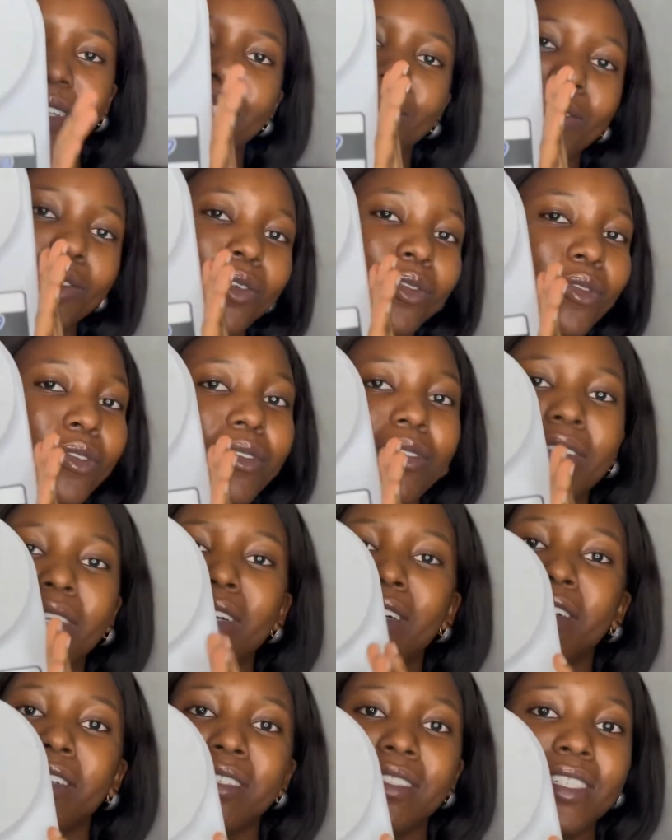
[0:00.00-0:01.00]
So
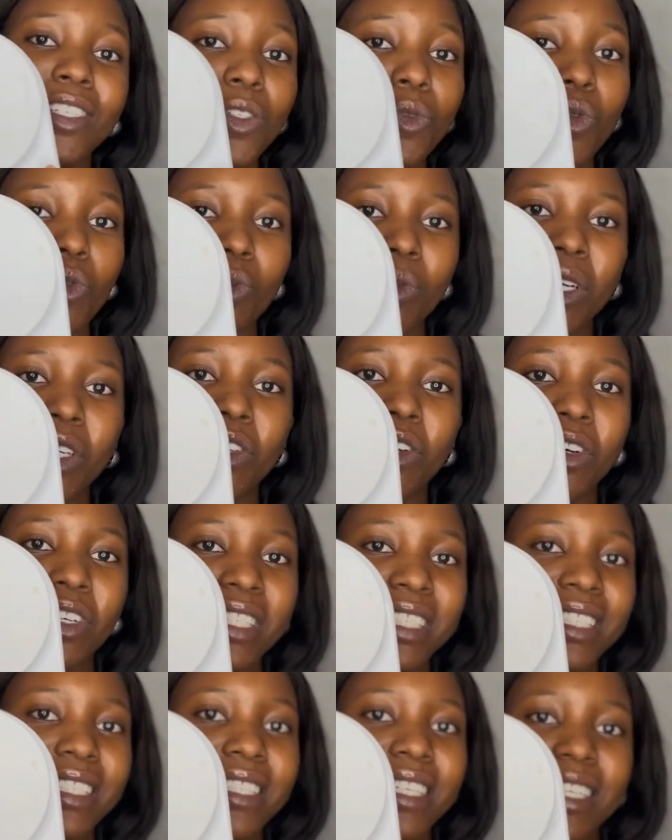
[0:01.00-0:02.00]
this will make your
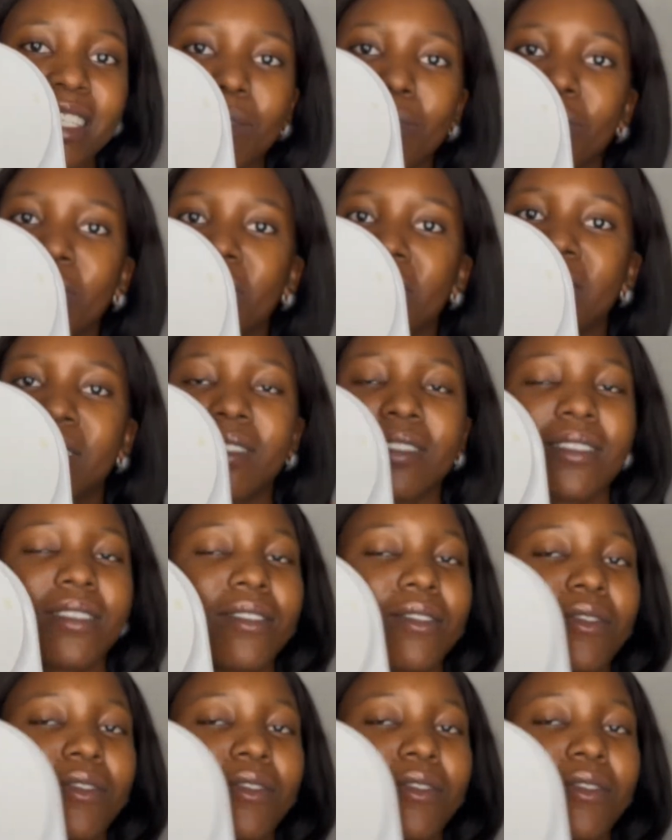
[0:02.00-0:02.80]
kitchen experience